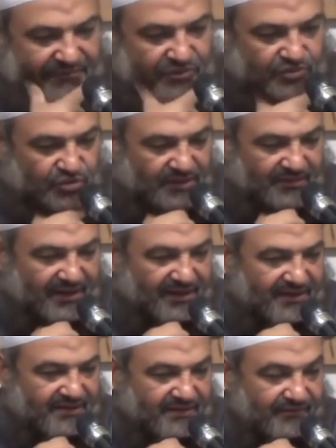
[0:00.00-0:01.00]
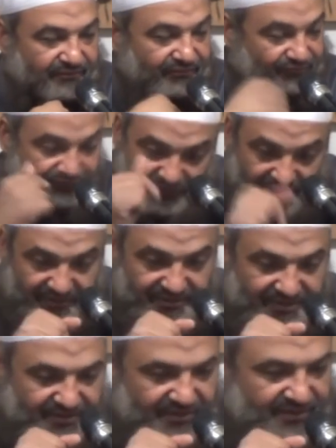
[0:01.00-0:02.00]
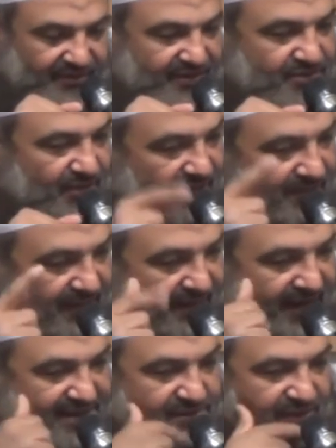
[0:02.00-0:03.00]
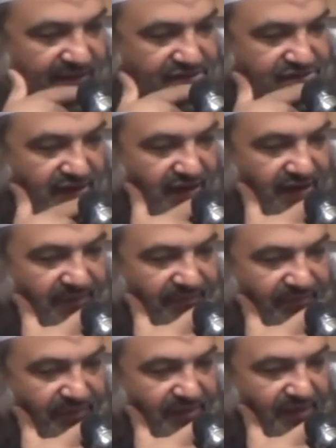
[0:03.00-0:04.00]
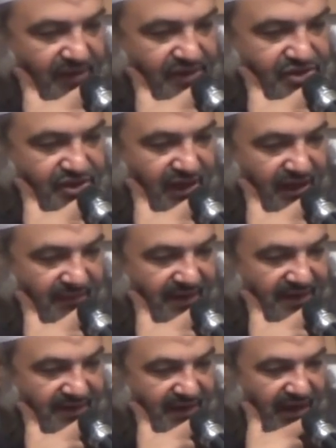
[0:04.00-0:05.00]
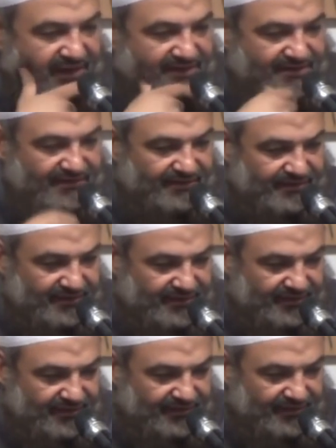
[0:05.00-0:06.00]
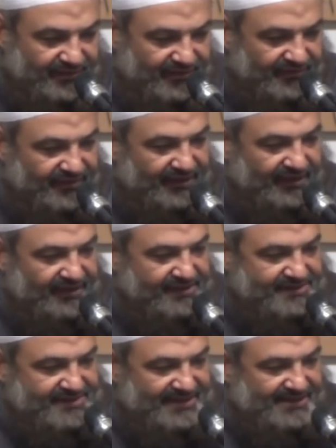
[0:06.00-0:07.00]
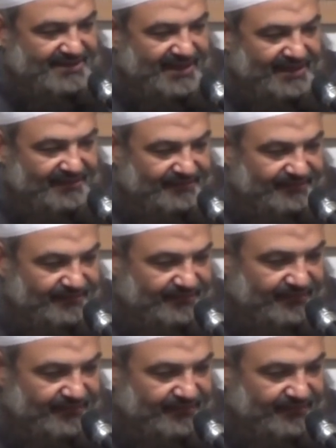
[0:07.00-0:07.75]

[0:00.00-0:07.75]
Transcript: time to talk about it, not this week, but next week, inshallah. Shaykh Al-Albani died on the Saturday,